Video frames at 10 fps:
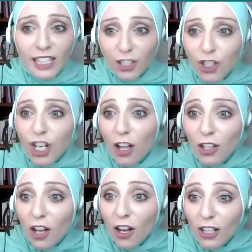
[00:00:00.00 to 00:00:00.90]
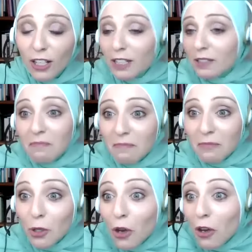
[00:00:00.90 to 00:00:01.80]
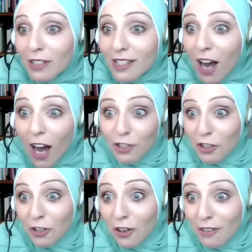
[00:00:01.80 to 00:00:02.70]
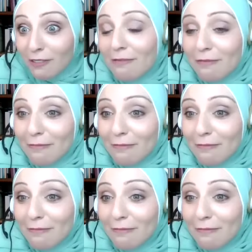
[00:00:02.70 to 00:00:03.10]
it, inshallah, who knows? I don't know.